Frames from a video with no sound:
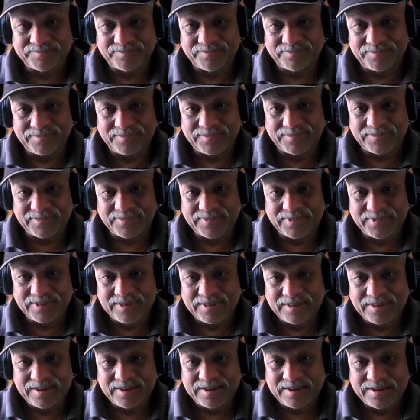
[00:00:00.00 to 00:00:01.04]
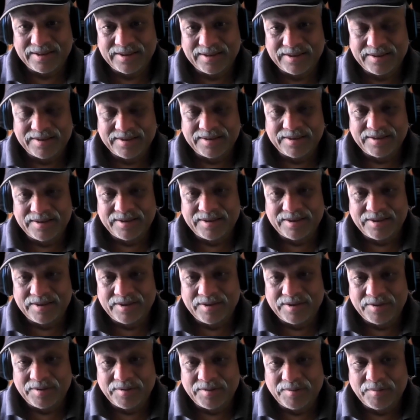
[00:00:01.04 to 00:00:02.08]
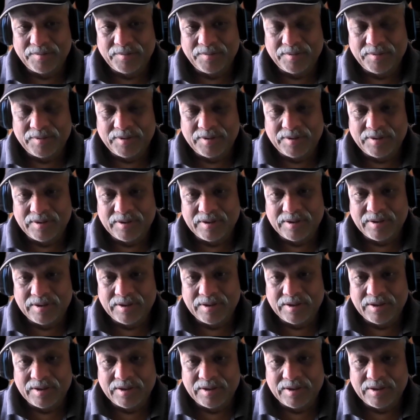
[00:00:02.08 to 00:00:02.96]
Nothing is said.